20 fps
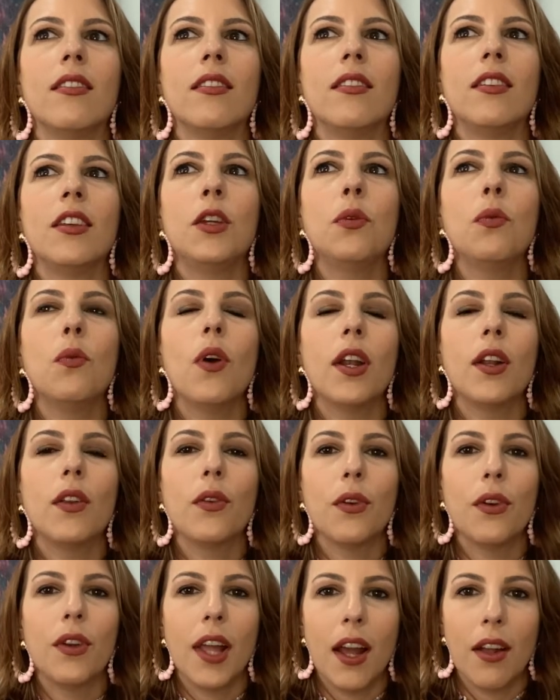you want to
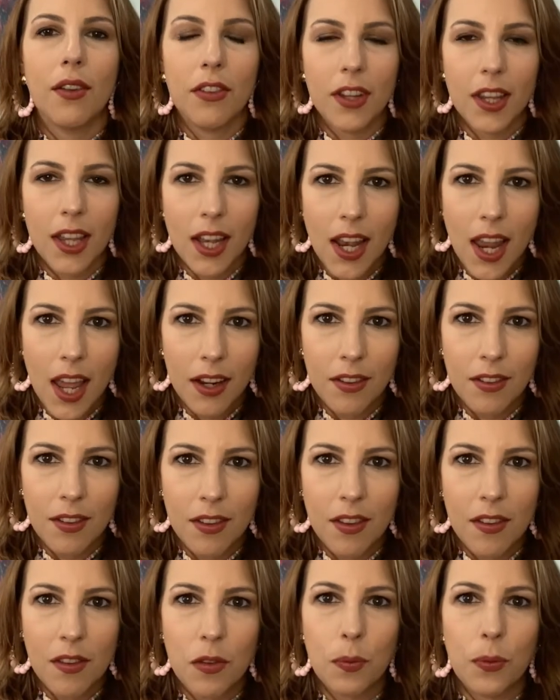learn how to connect to
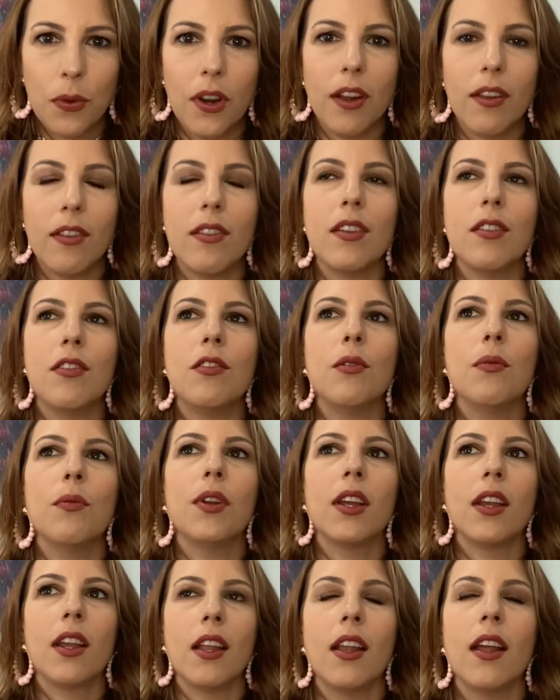this process. You
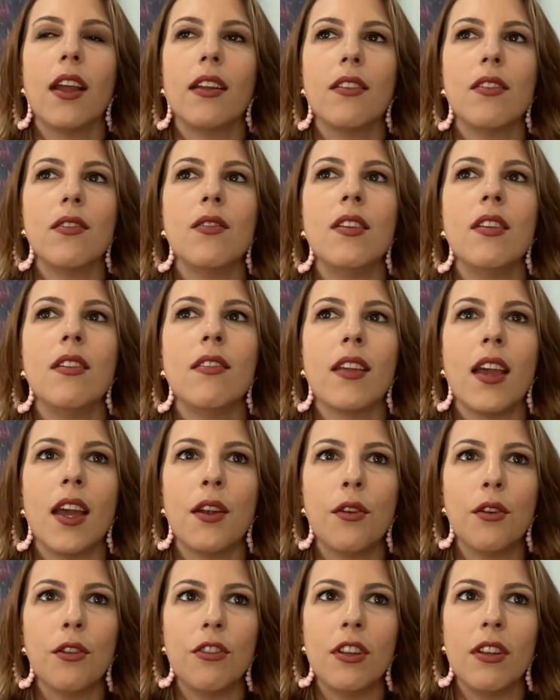want to connect to these
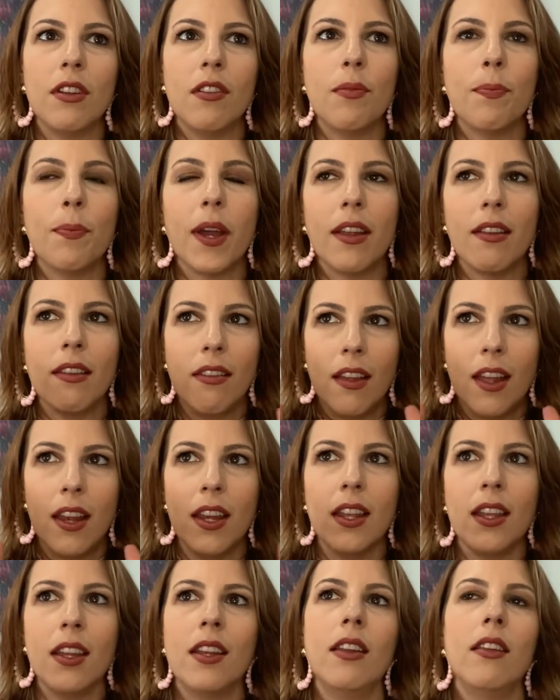energies by
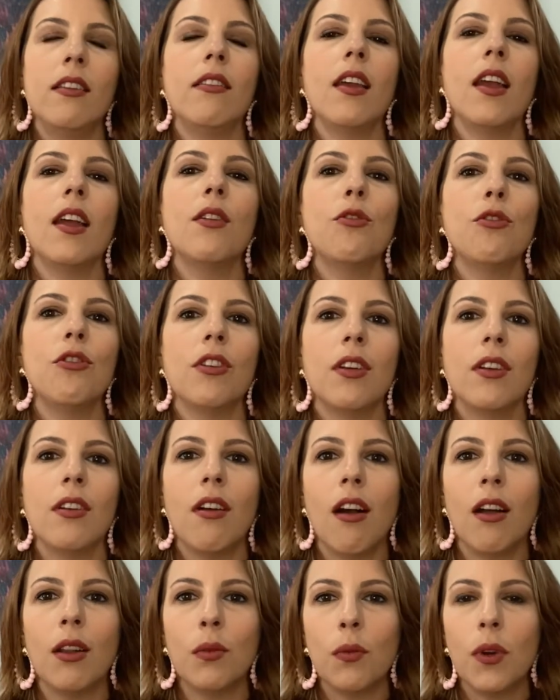setting an intention
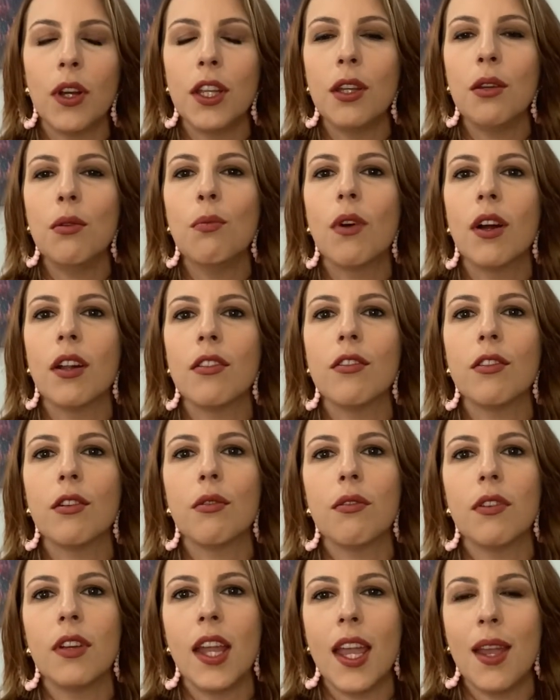on what you want to
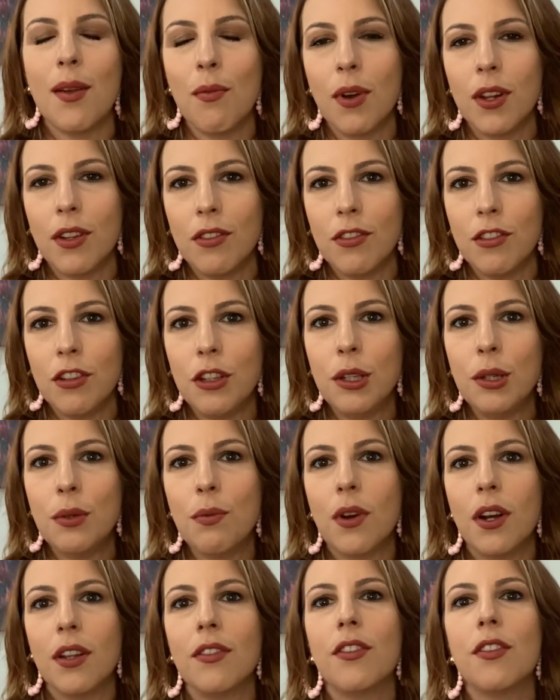create. What do you
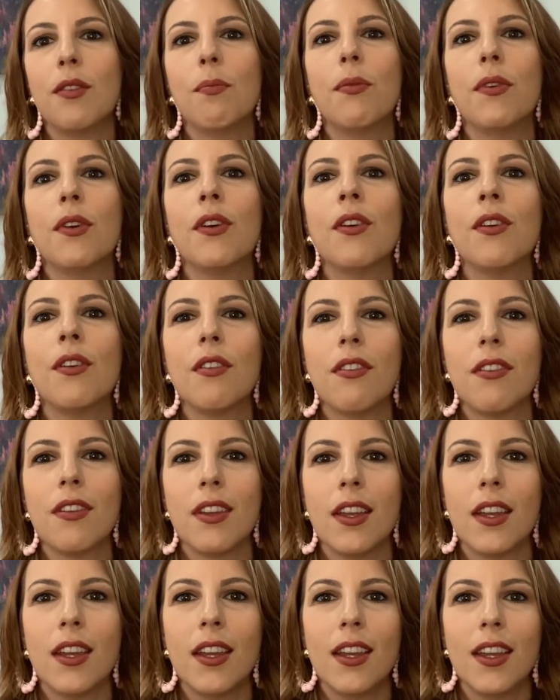want to birth?
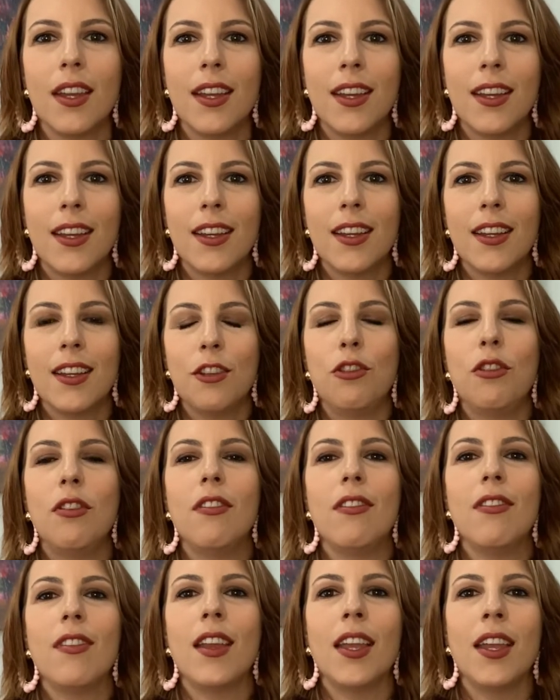
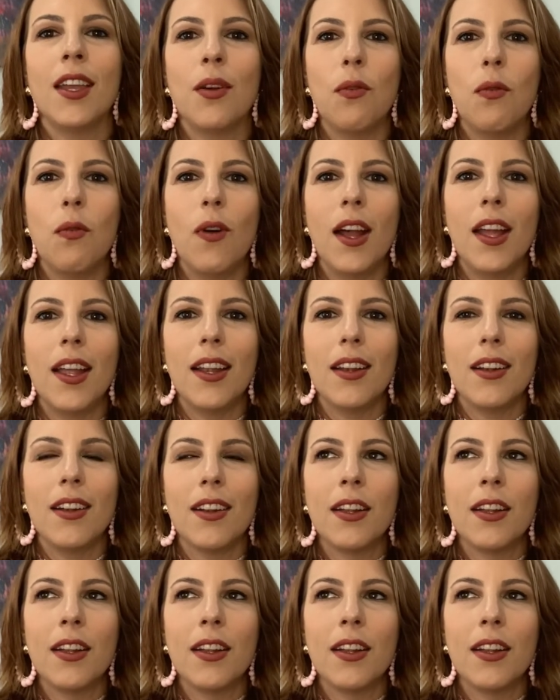She's saying what,